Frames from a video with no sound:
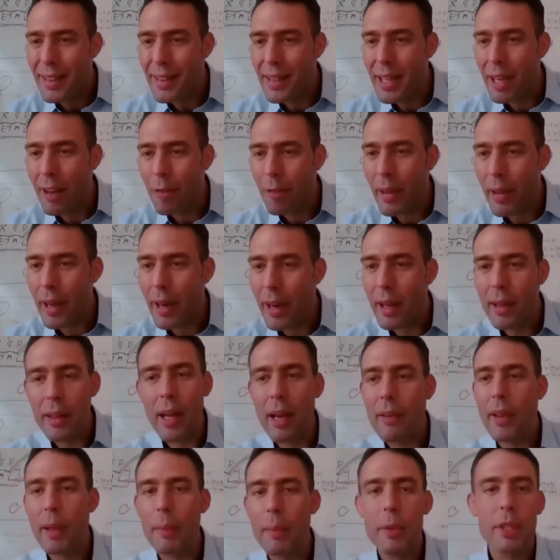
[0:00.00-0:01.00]
Love that,
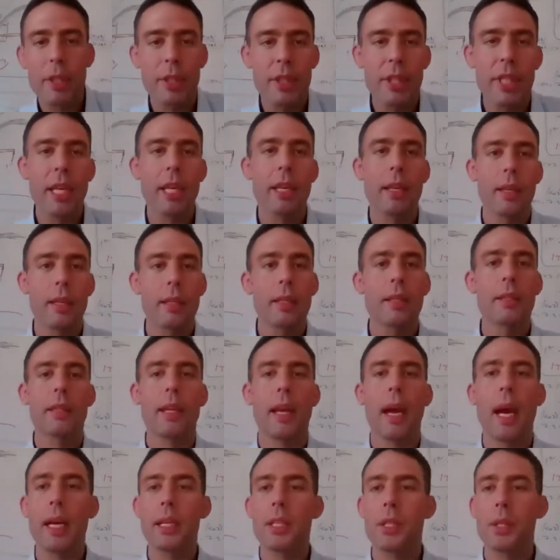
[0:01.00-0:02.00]
love that. You see,
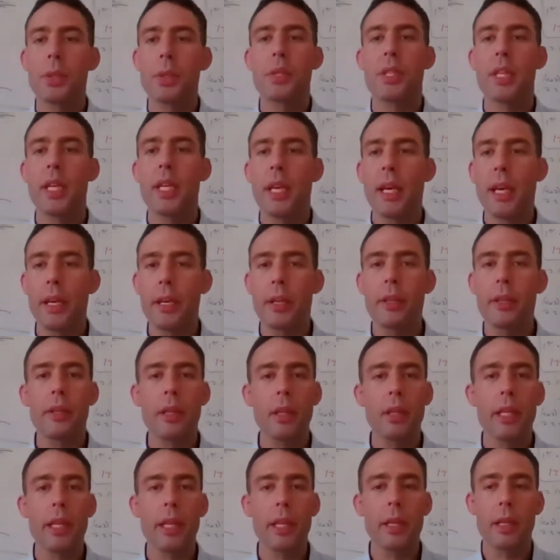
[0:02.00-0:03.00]
guys, you see here
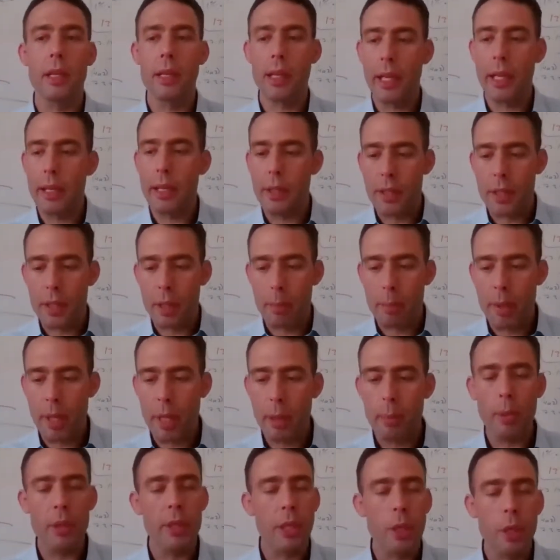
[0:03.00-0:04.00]
the leaders and
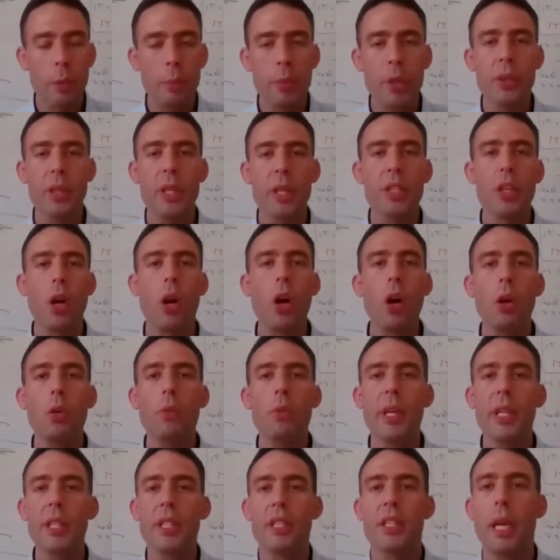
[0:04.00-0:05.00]
people, the community is
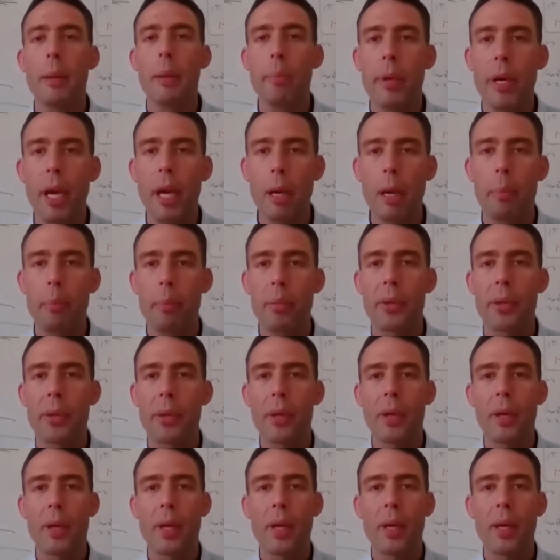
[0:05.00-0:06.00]
already stepping up.
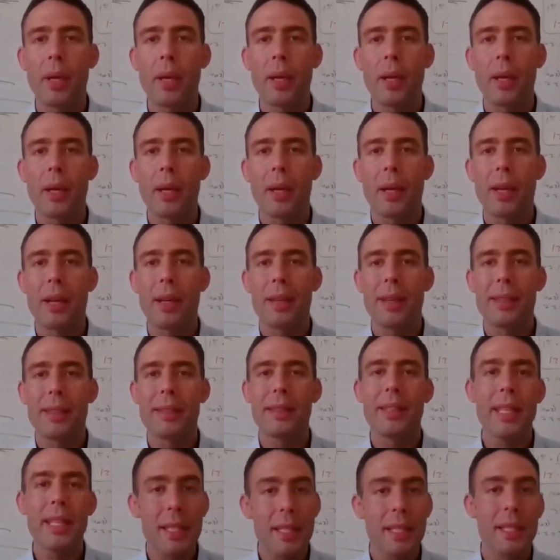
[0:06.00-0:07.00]

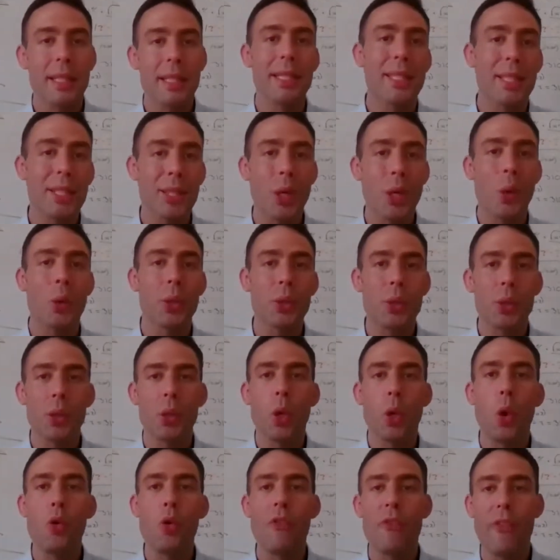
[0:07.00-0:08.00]
This is going to
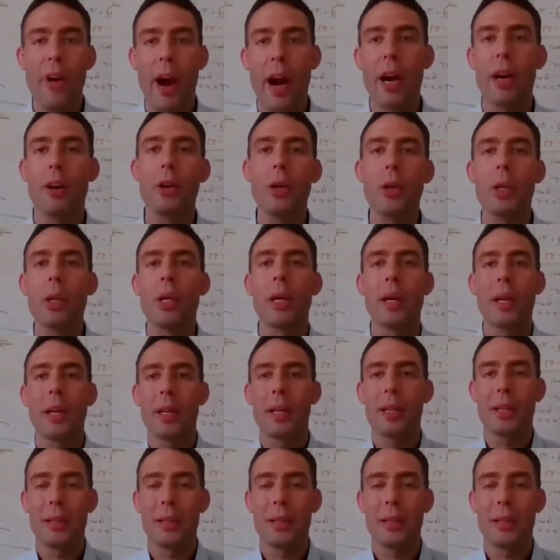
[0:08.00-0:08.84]
go viral.